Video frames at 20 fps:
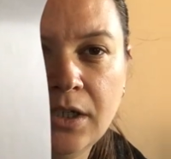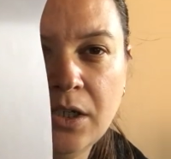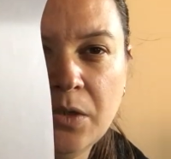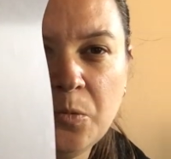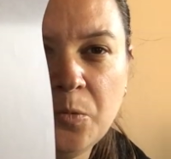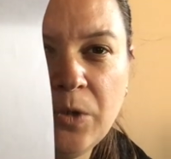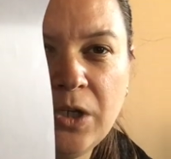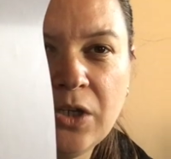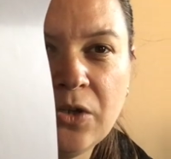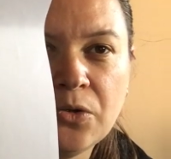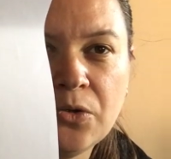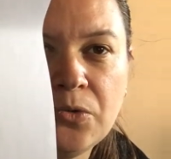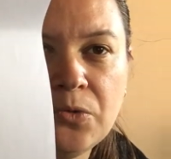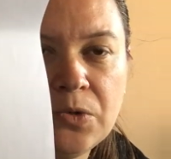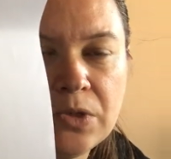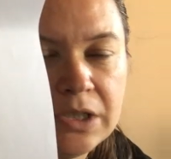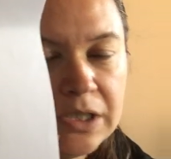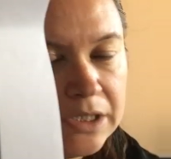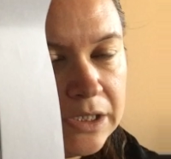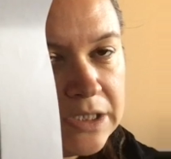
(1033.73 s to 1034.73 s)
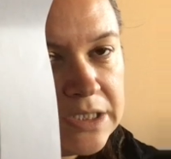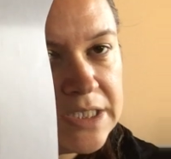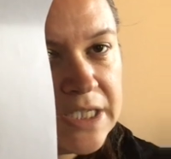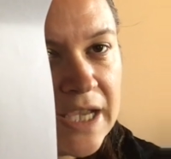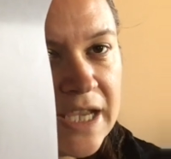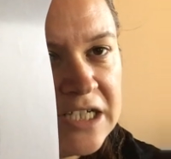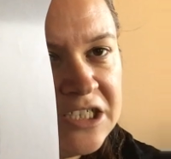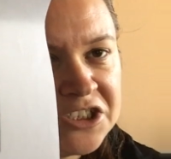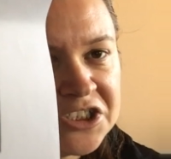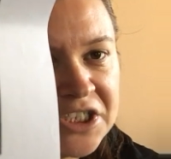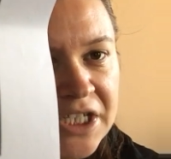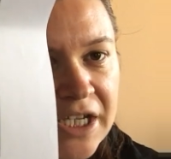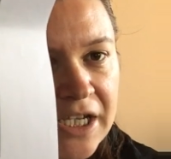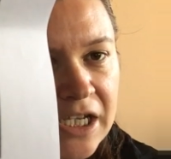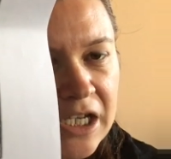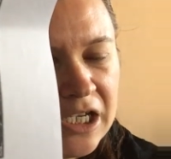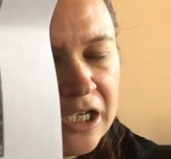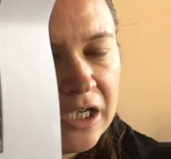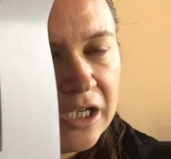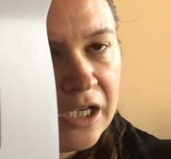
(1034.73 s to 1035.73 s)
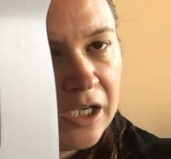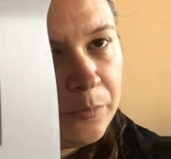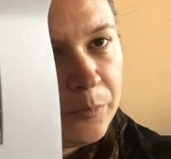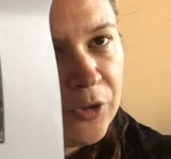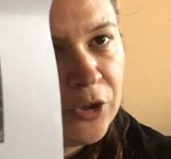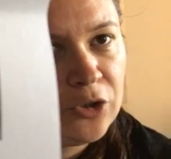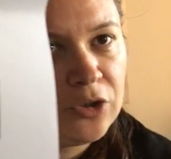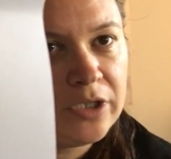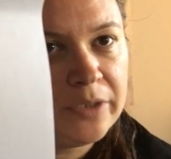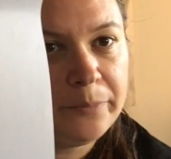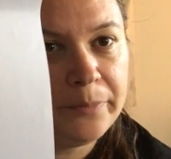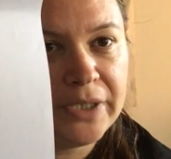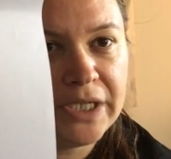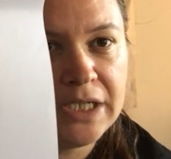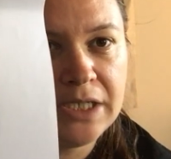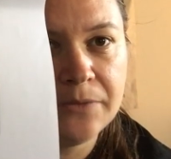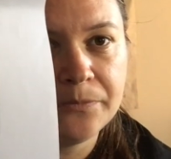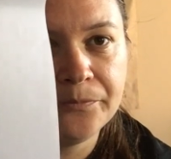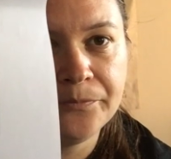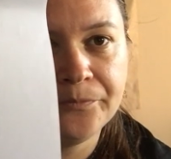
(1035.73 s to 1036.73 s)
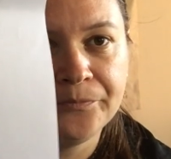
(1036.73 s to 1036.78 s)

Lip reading: We called it, it's hashtag Pearl and Pete.